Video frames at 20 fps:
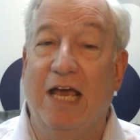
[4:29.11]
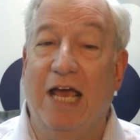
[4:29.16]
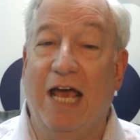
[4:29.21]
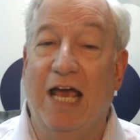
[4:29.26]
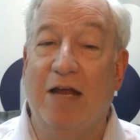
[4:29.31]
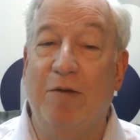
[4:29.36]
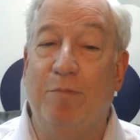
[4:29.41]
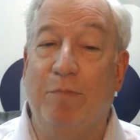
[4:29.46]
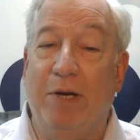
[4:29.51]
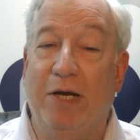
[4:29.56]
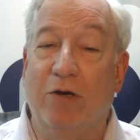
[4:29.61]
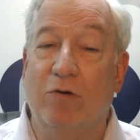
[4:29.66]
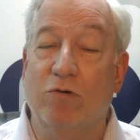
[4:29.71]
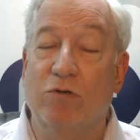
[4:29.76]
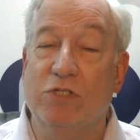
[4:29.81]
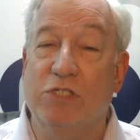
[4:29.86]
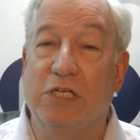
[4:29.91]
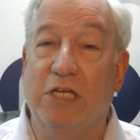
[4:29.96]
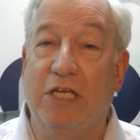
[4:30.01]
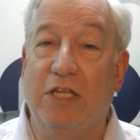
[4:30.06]
and
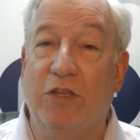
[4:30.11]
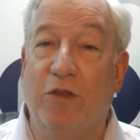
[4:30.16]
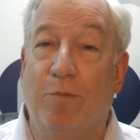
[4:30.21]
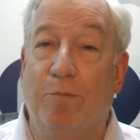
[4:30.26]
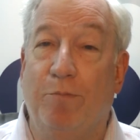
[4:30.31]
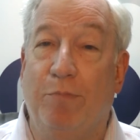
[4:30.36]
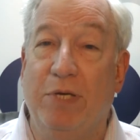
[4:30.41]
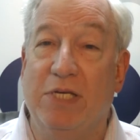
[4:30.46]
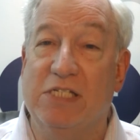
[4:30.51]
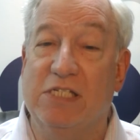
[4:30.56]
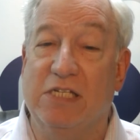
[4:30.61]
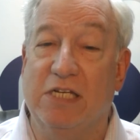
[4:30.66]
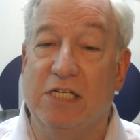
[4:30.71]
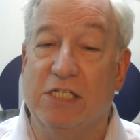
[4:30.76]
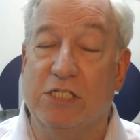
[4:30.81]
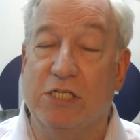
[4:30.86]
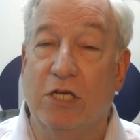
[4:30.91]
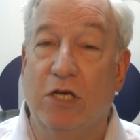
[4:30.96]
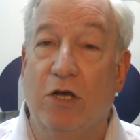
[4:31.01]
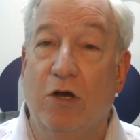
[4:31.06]
peers in the
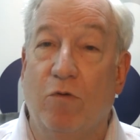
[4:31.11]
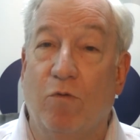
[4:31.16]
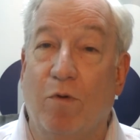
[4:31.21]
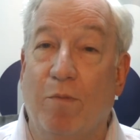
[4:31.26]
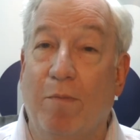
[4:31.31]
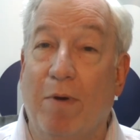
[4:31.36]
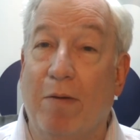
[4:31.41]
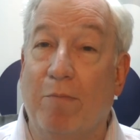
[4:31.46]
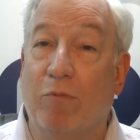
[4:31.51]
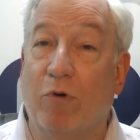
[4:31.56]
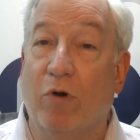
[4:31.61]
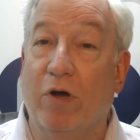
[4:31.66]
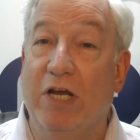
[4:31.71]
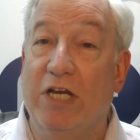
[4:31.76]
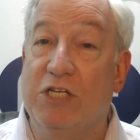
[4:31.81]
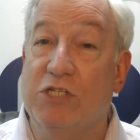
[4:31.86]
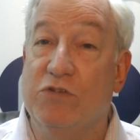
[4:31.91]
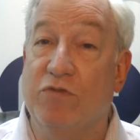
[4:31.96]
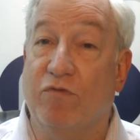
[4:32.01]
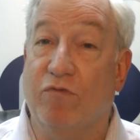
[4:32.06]
business. Remember,
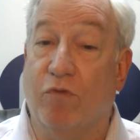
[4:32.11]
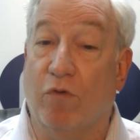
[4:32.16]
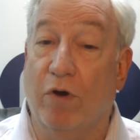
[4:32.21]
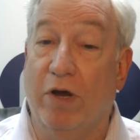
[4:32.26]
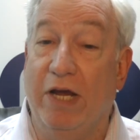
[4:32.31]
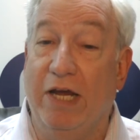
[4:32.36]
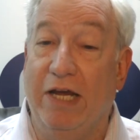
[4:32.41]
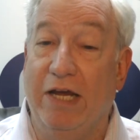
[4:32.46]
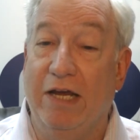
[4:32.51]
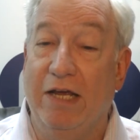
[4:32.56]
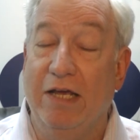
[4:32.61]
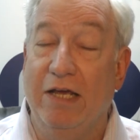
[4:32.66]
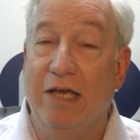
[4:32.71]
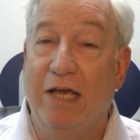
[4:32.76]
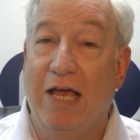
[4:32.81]
it's free.